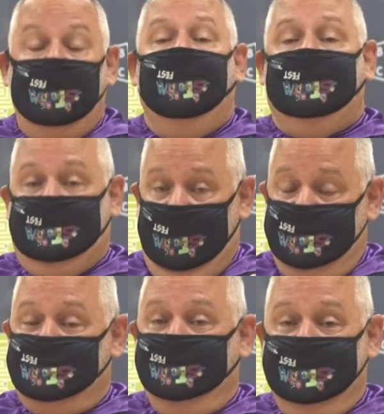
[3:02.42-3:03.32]

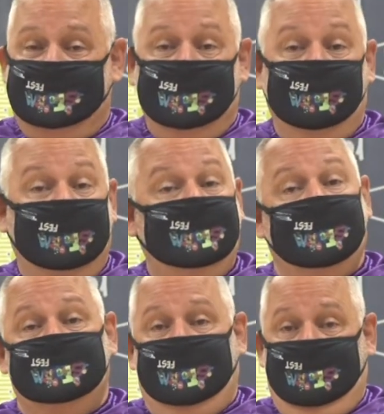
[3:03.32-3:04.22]
Occasionally somebody
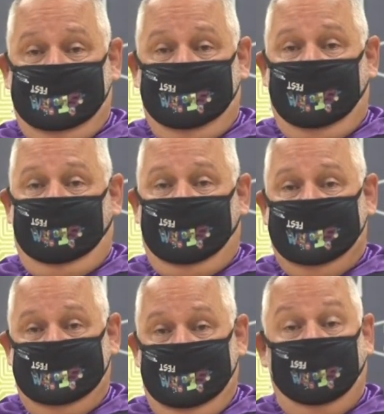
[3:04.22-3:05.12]
does get them all
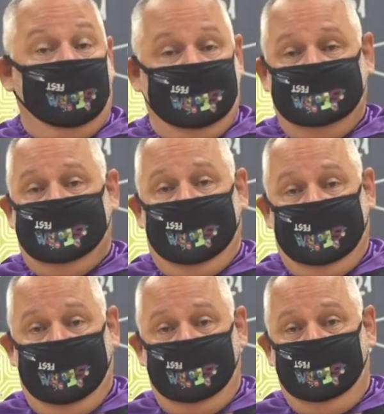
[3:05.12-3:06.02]
right. And what does that
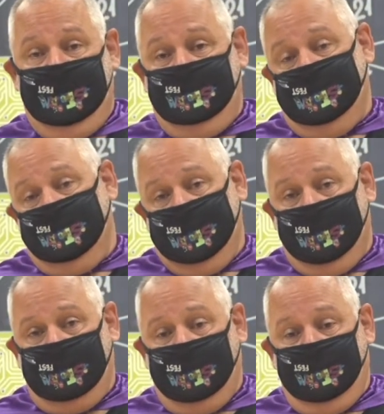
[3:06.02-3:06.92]
again mean to the
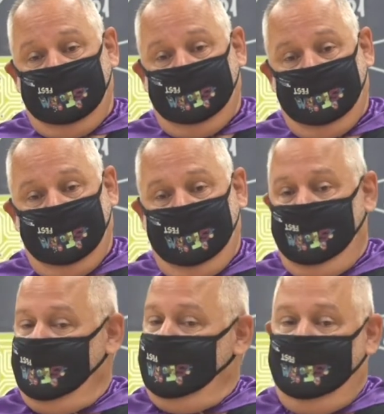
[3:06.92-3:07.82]
bell curve?
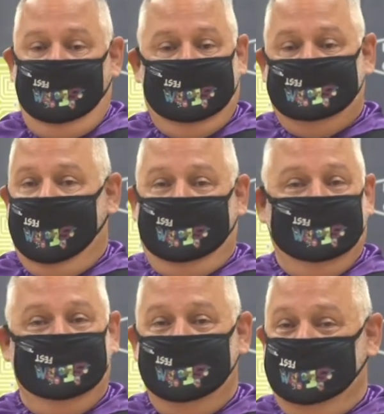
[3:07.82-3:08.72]
That's not
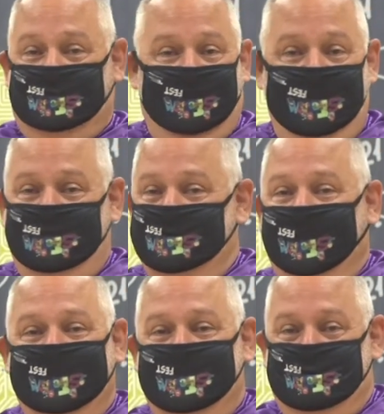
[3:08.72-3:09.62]
good news for
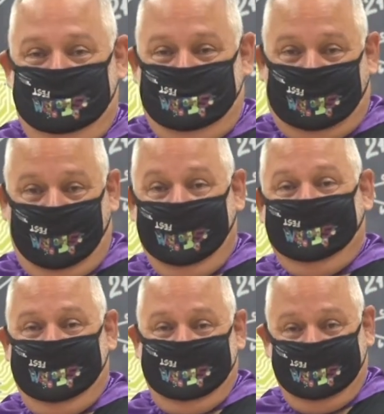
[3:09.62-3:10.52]
everybody
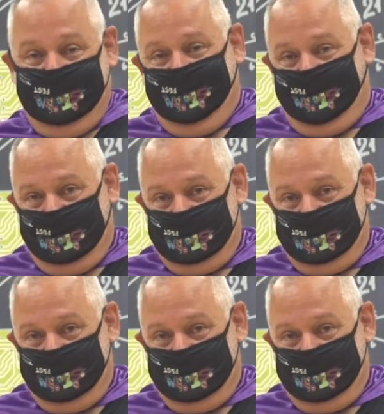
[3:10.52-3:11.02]
trailing the leader.